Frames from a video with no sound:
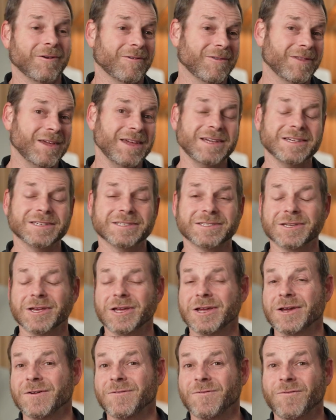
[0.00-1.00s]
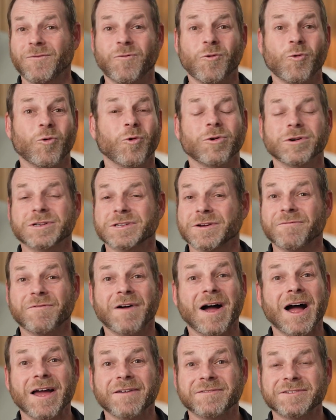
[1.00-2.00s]
these 4 to
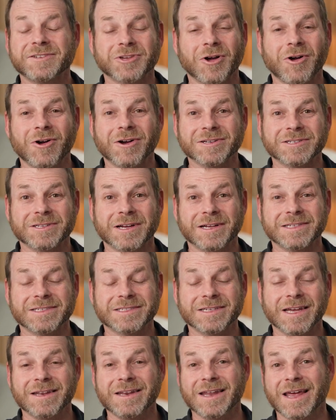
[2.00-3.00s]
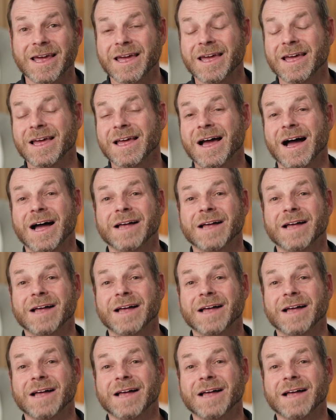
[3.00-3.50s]
5 songs on Sunday,